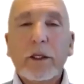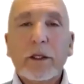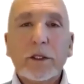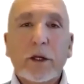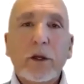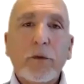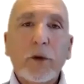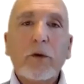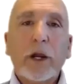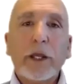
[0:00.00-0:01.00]
So if
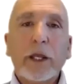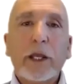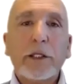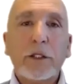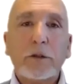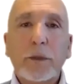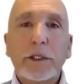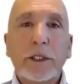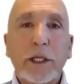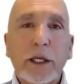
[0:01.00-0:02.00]
you're ready to get into this with
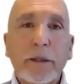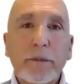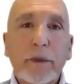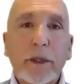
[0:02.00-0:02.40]
me today,